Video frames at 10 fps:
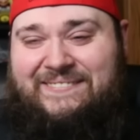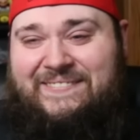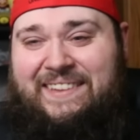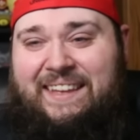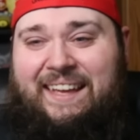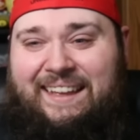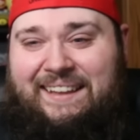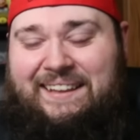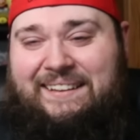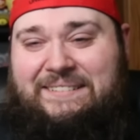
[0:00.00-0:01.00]

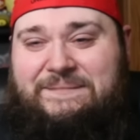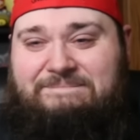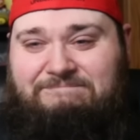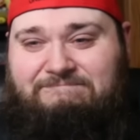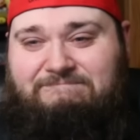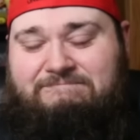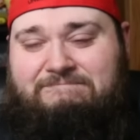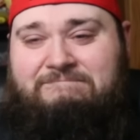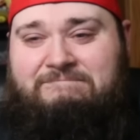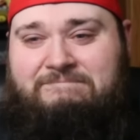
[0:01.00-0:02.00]

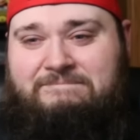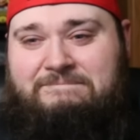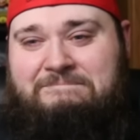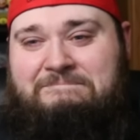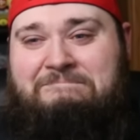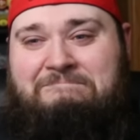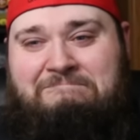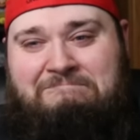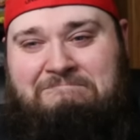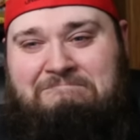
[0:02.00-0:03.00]

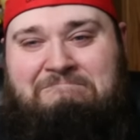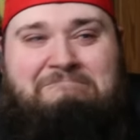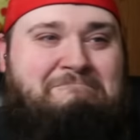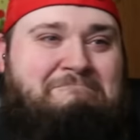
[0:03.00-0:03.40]
(not speaking)